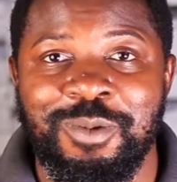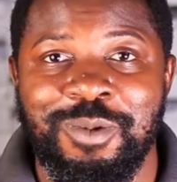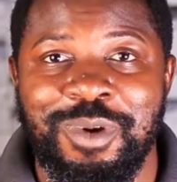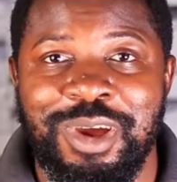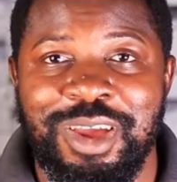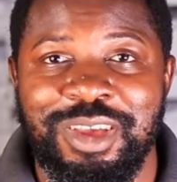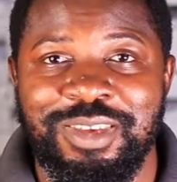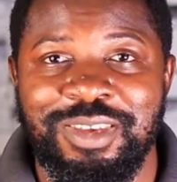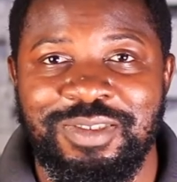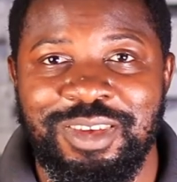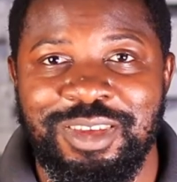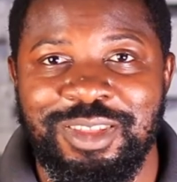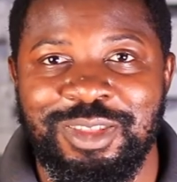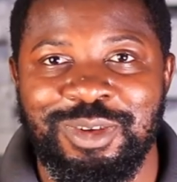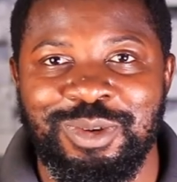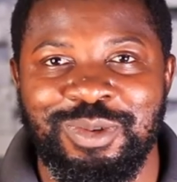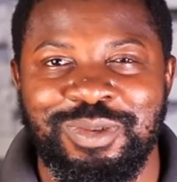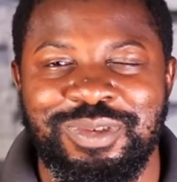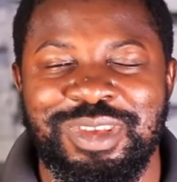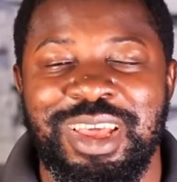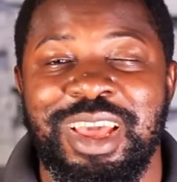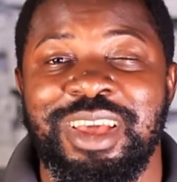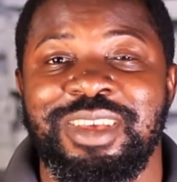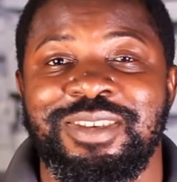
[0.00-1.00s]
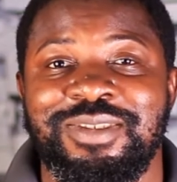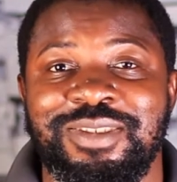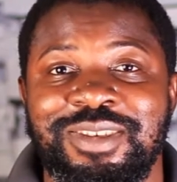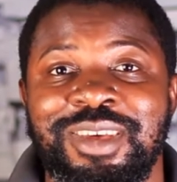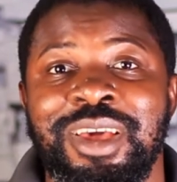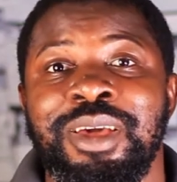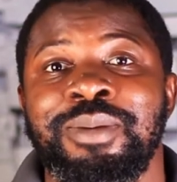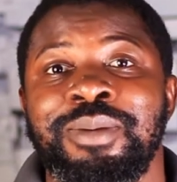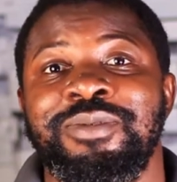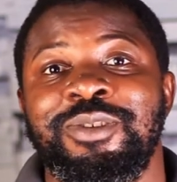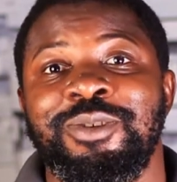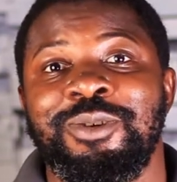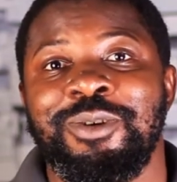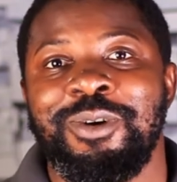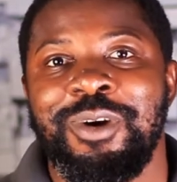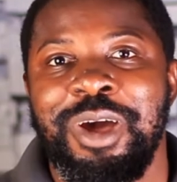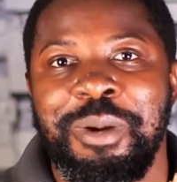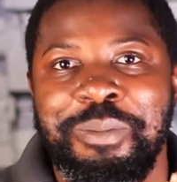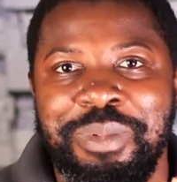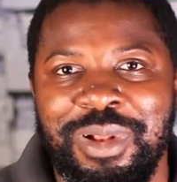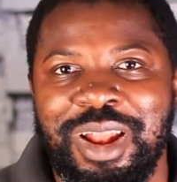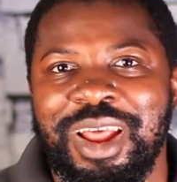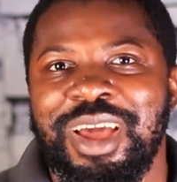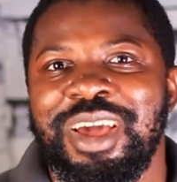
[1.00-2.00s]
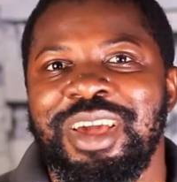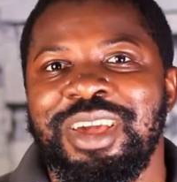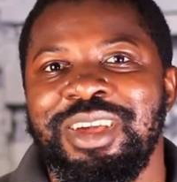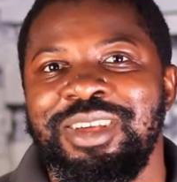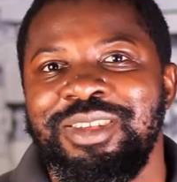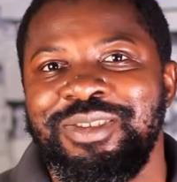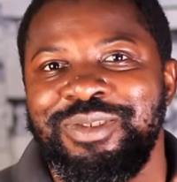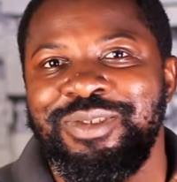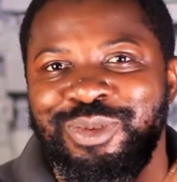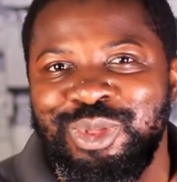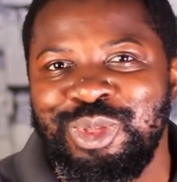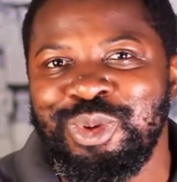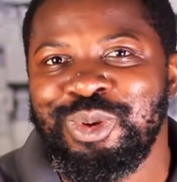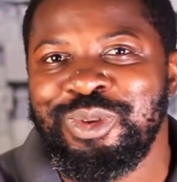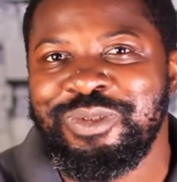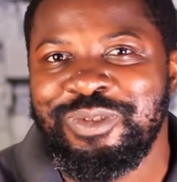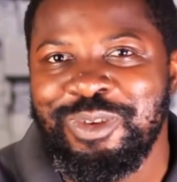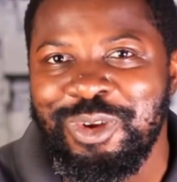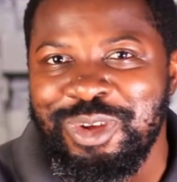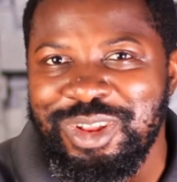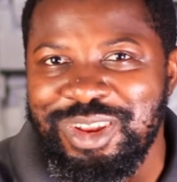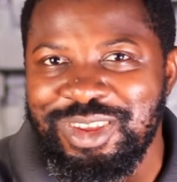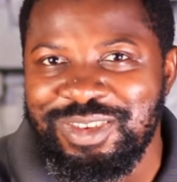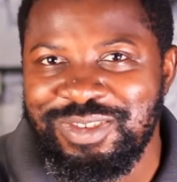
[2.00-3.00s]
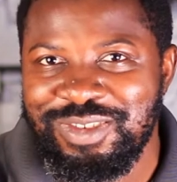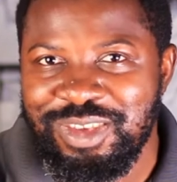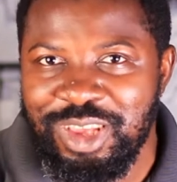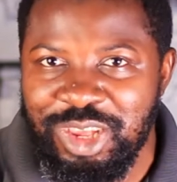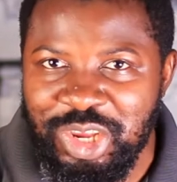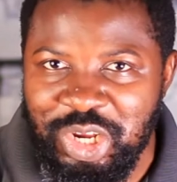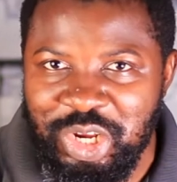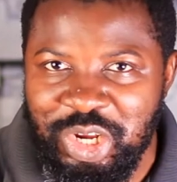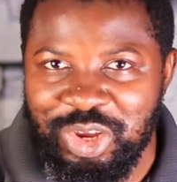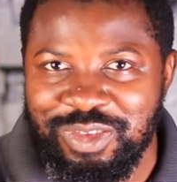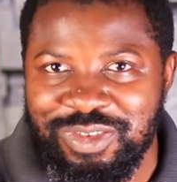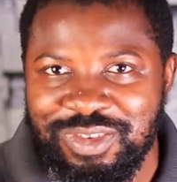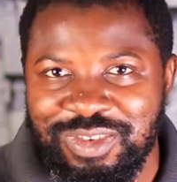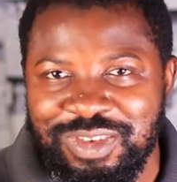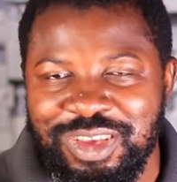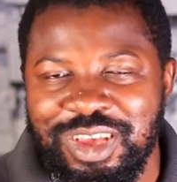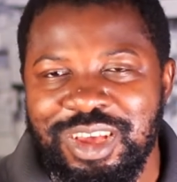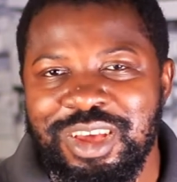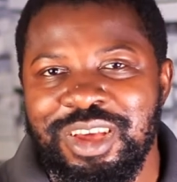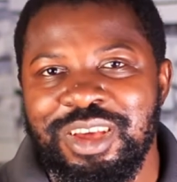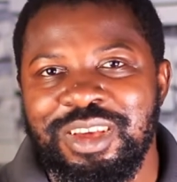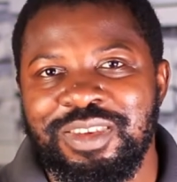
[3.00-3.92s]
the right signals, except you're applying to those organizations.